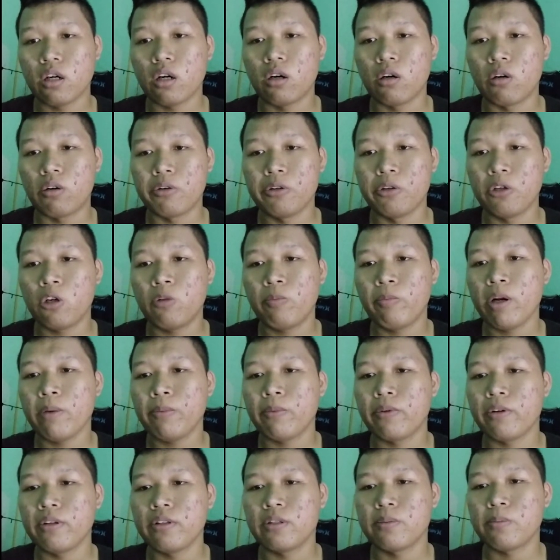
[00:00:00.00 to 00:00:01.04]
or your
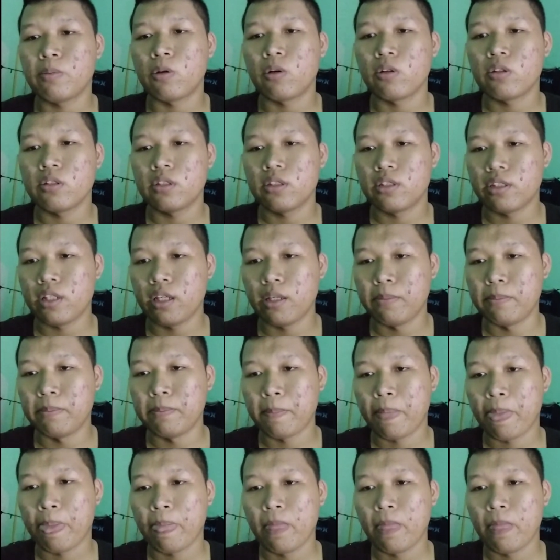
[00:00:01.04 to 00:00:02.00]
favorite sports team.